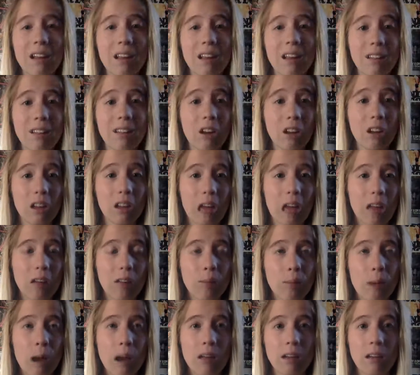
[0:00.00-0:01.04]
necessarily that
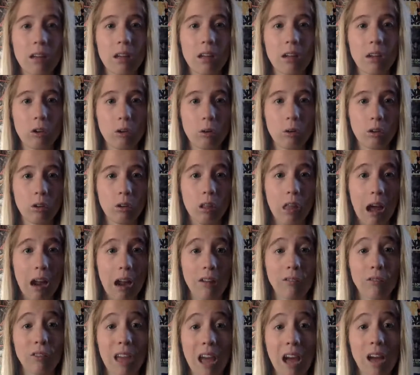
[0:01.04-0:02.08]
surprising, because there was a
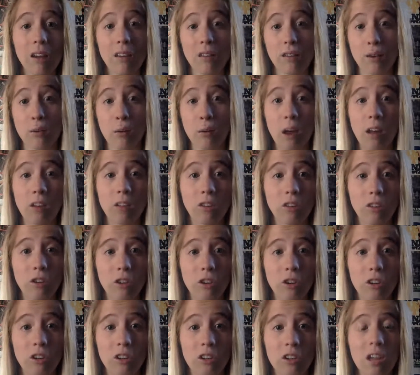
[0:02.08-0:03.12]
lot of talented
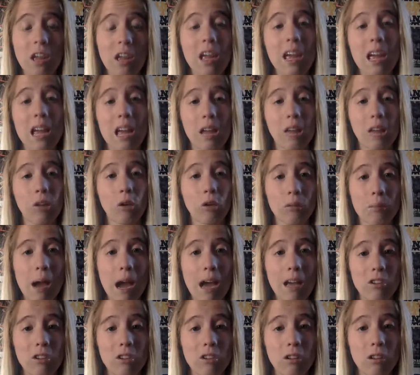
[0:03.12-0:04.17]
wrestlers in those
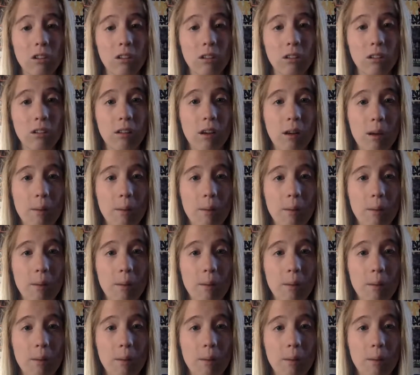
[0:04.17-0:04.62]
matches.